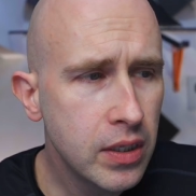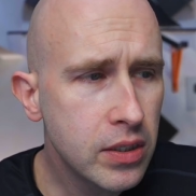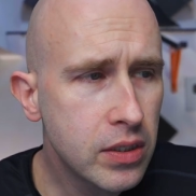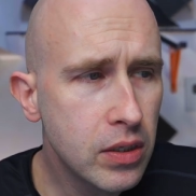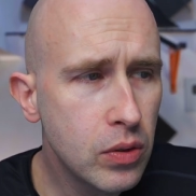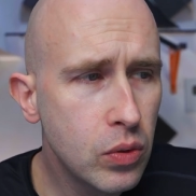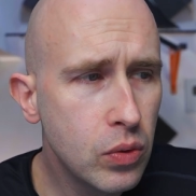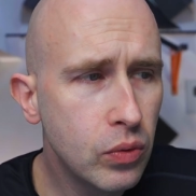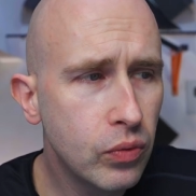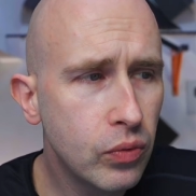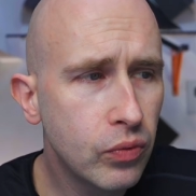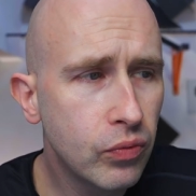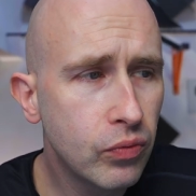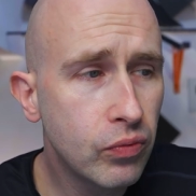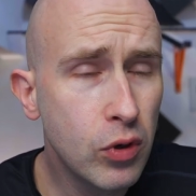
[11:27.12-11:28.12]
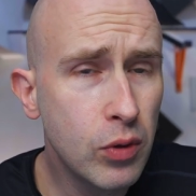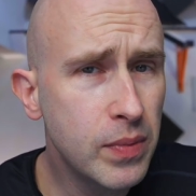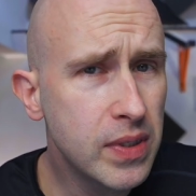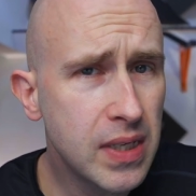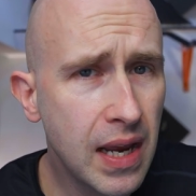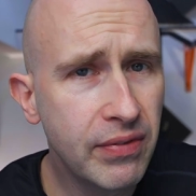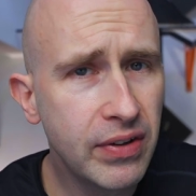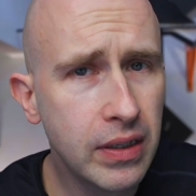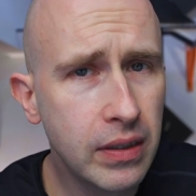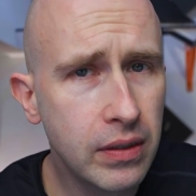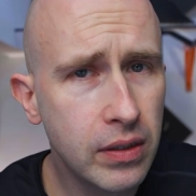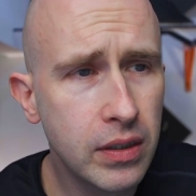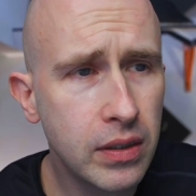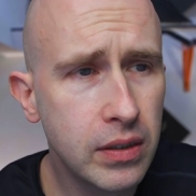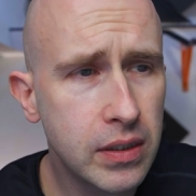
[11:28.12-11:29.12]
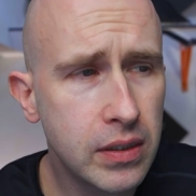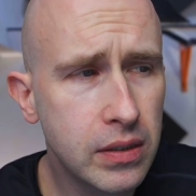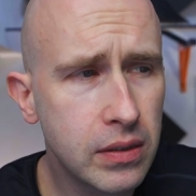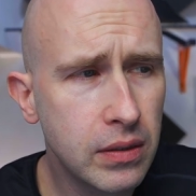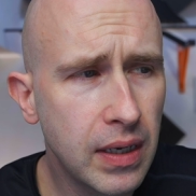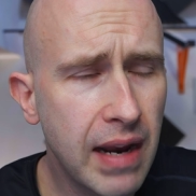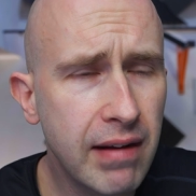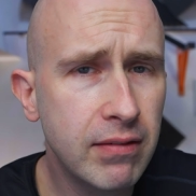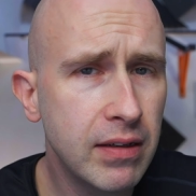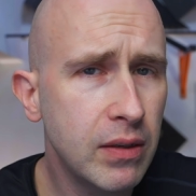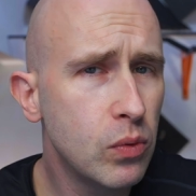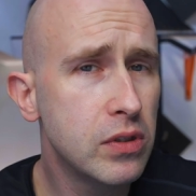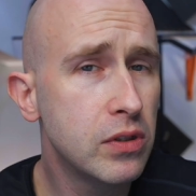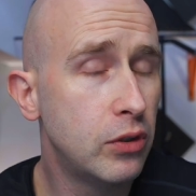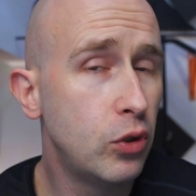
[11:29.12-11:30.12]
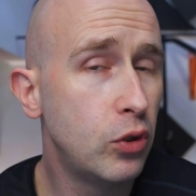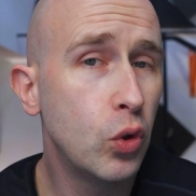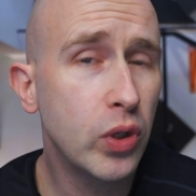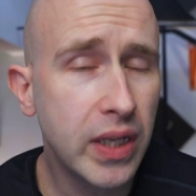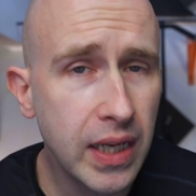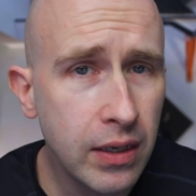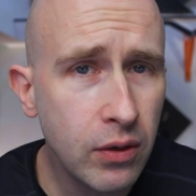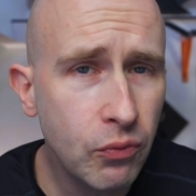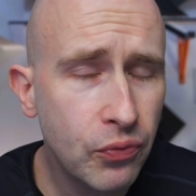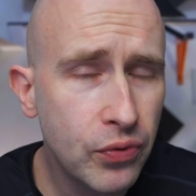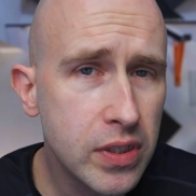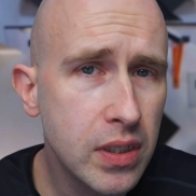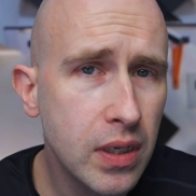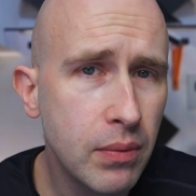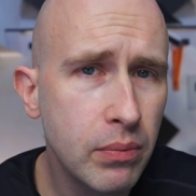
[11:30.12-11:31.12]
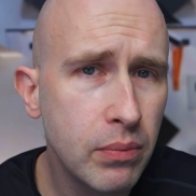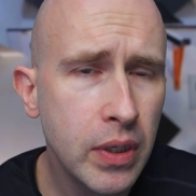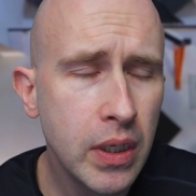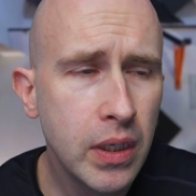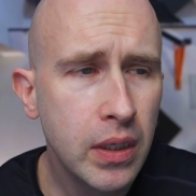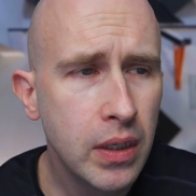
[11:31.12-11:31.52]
So rumours have it that Harry was looking for some